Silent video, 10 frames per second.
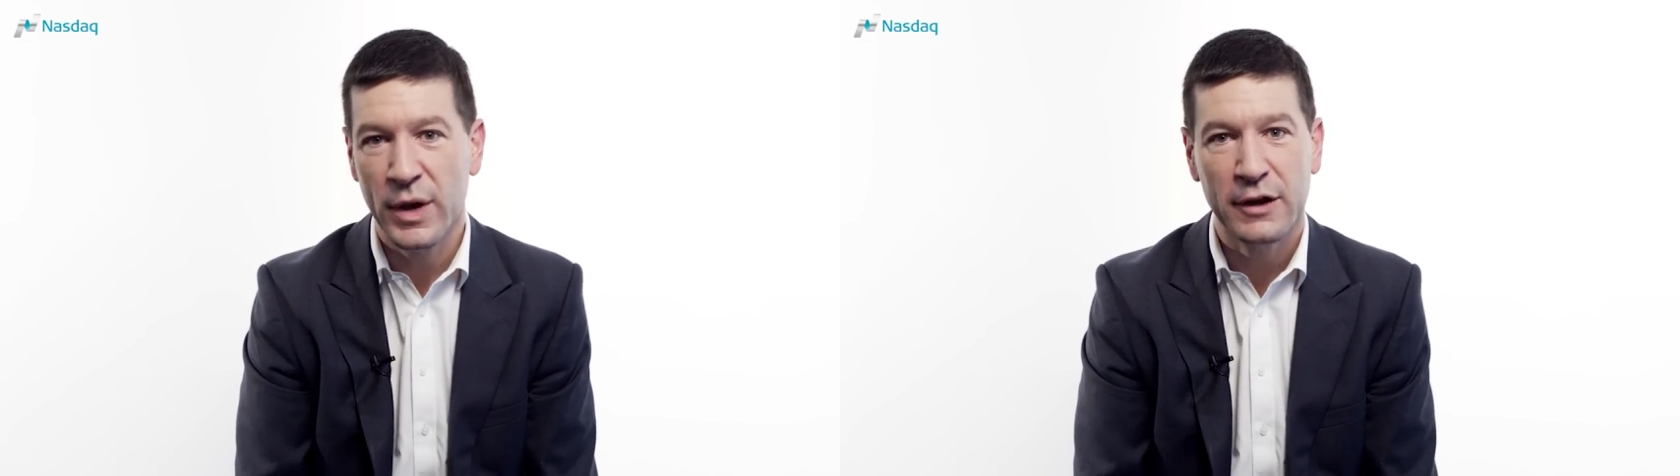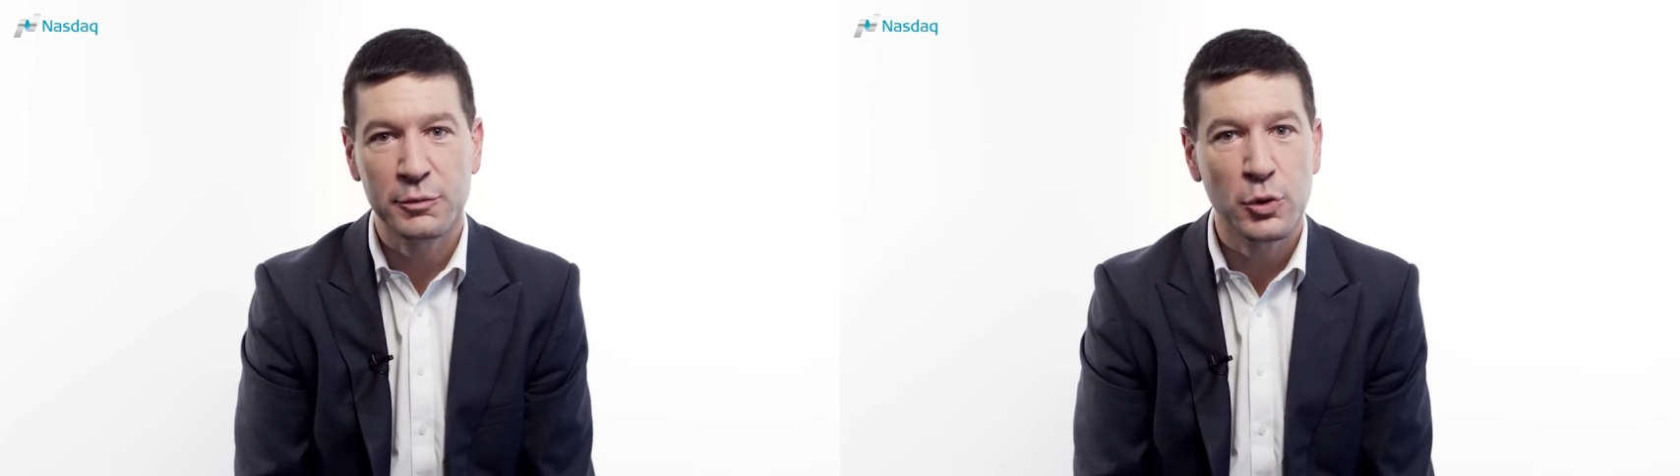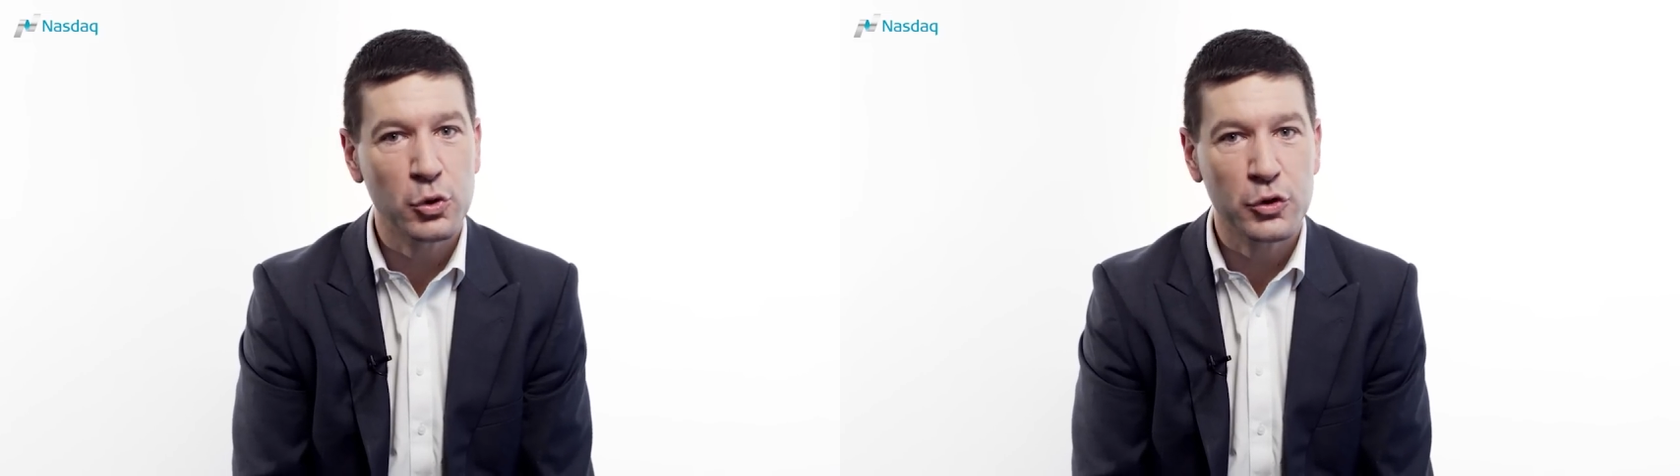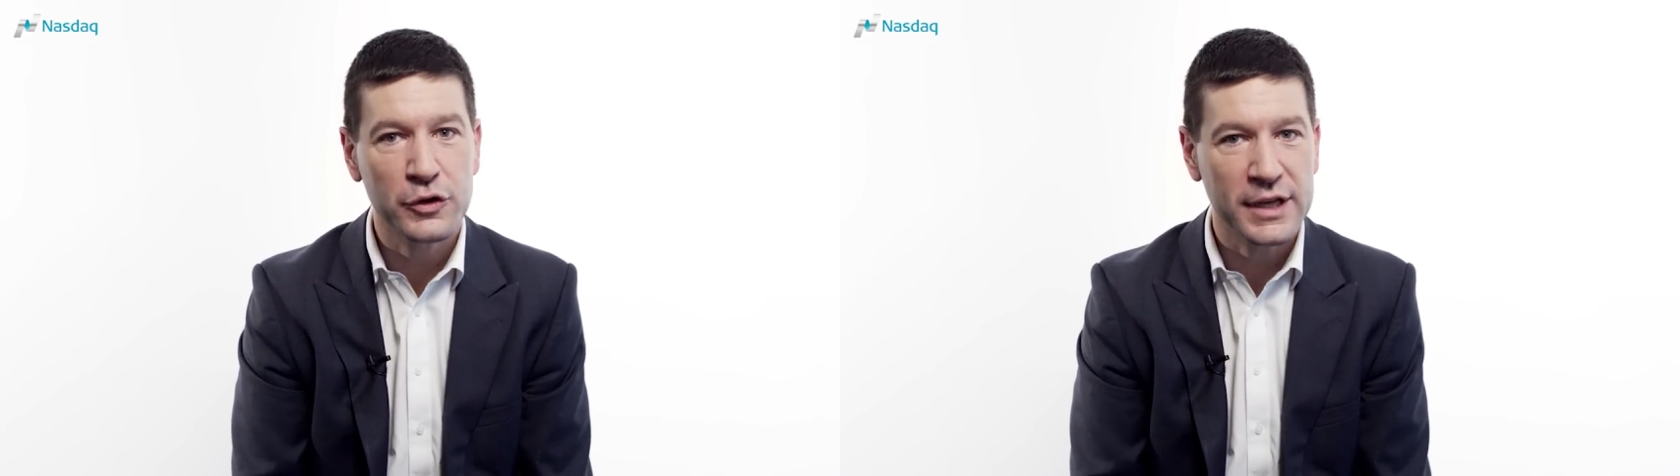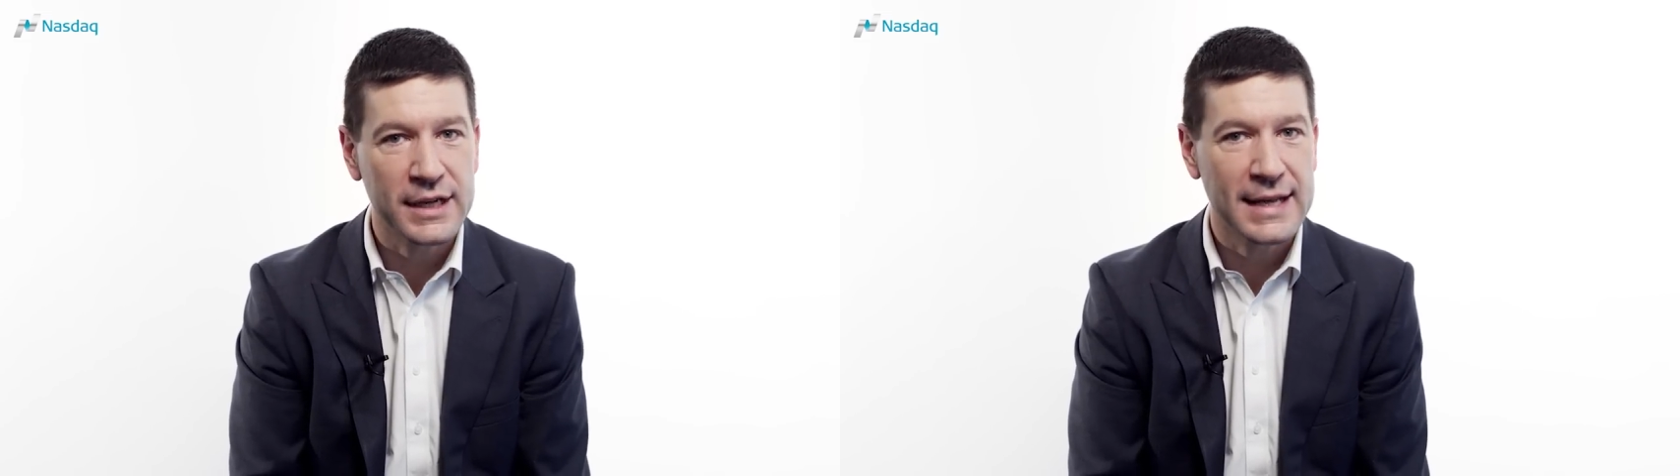explored
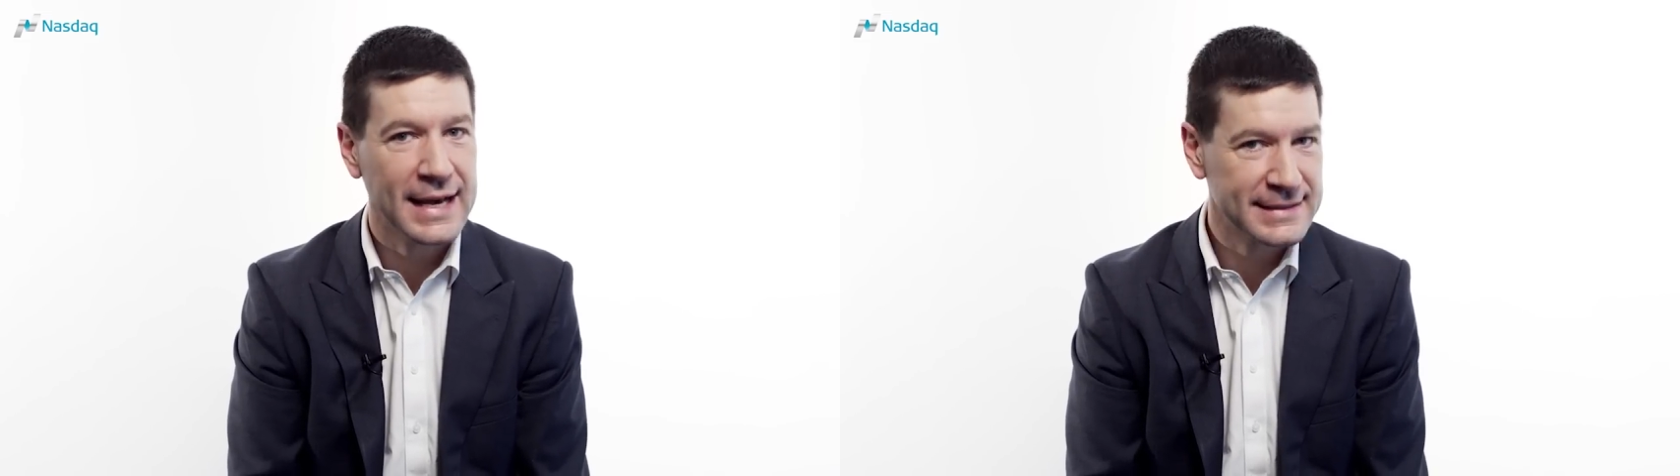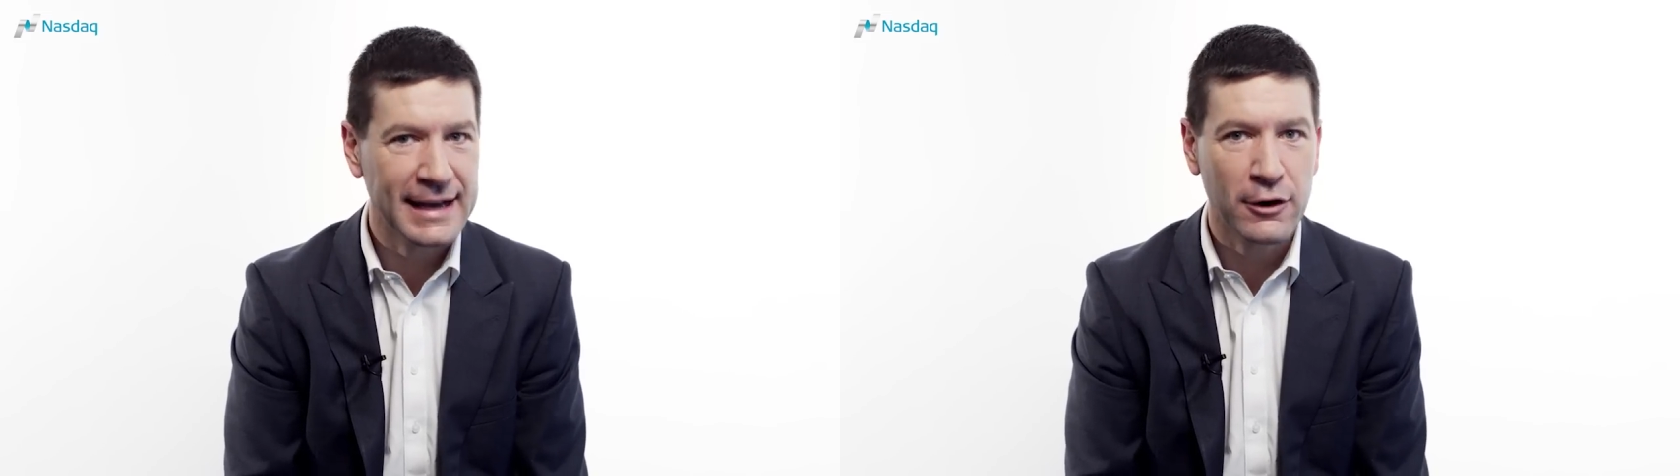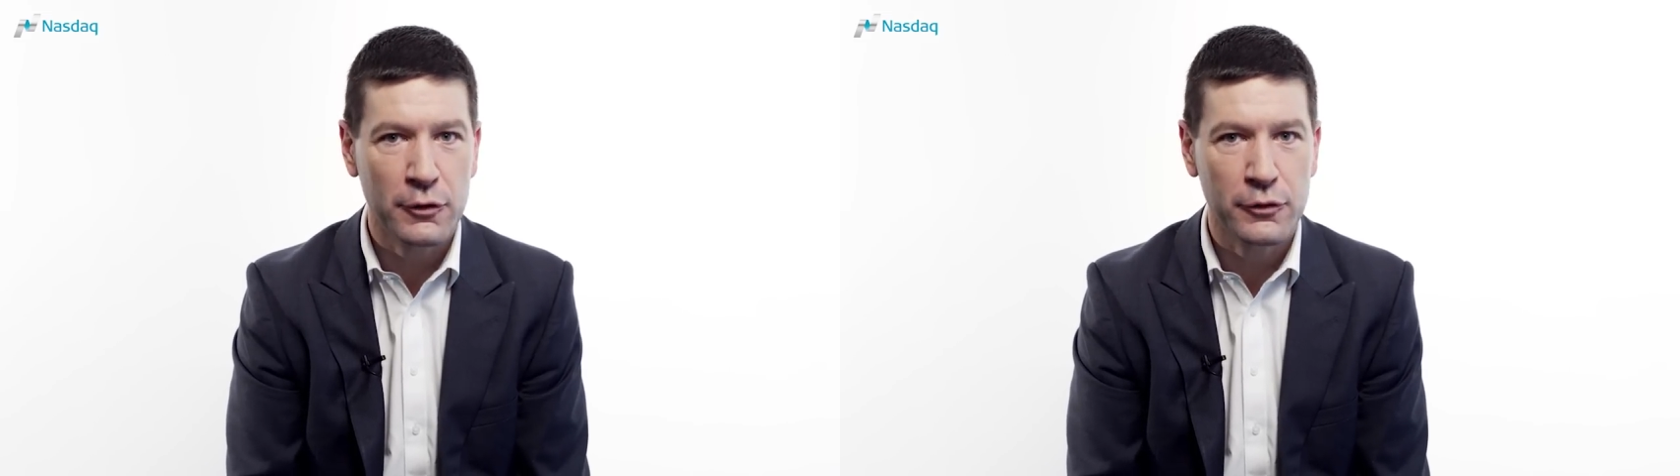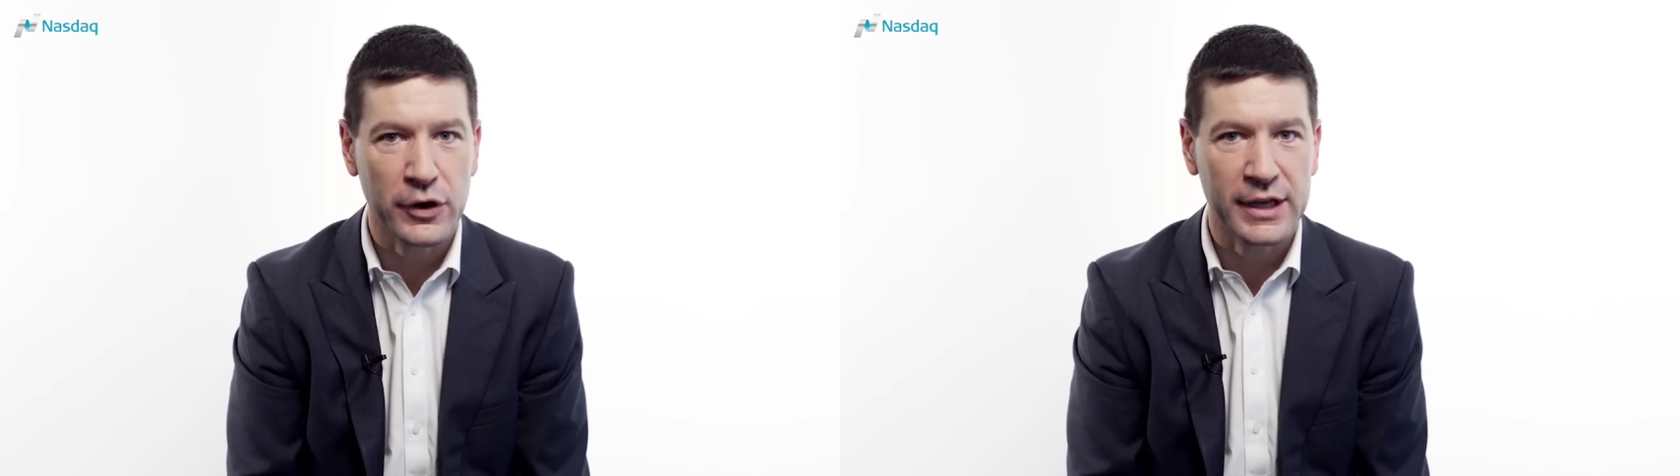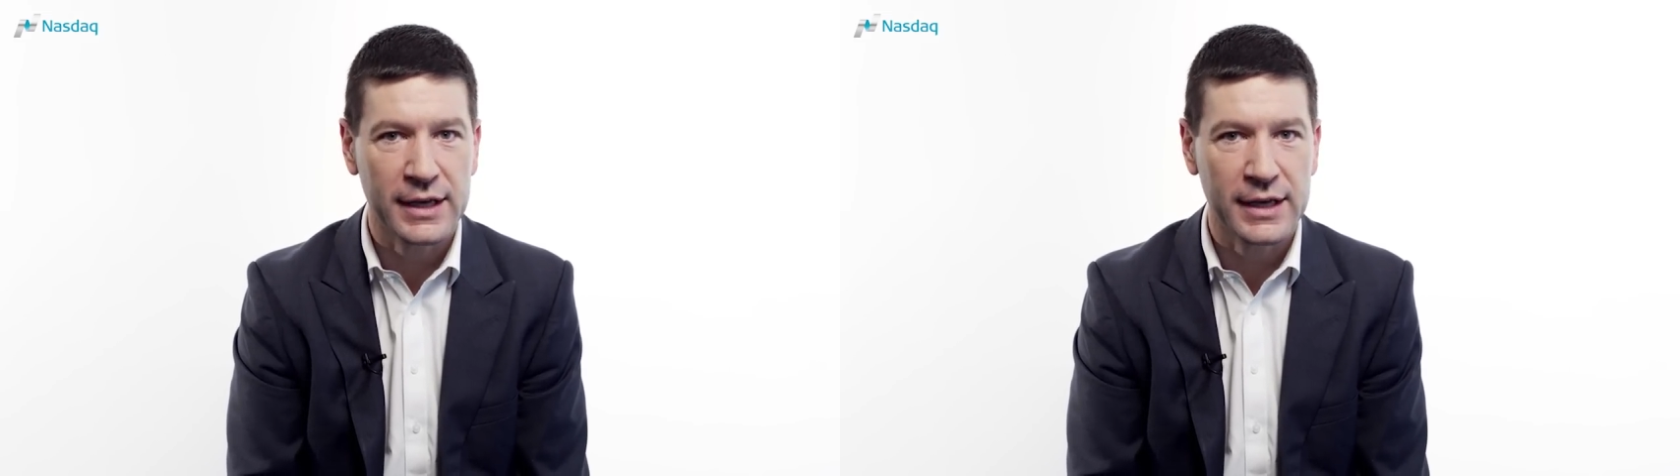the Nasdaq offering